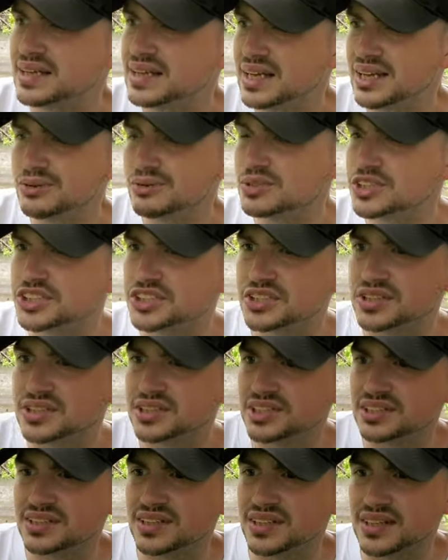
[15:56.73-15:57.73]
It was
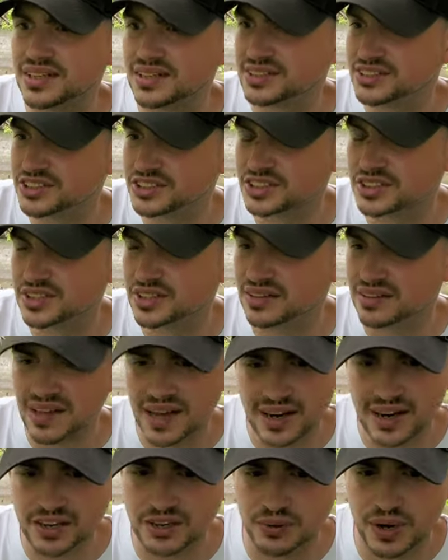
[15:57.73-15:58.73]
just a
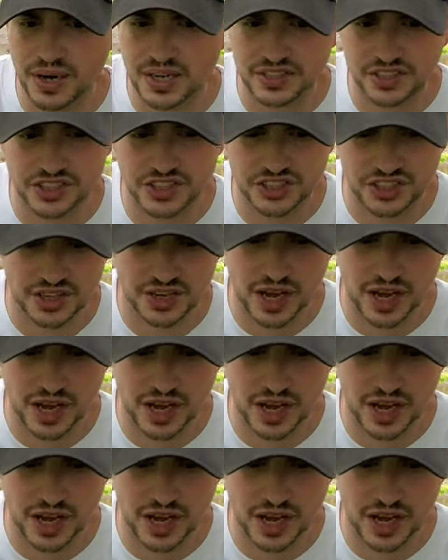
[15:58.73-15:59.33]
lot of crazy shit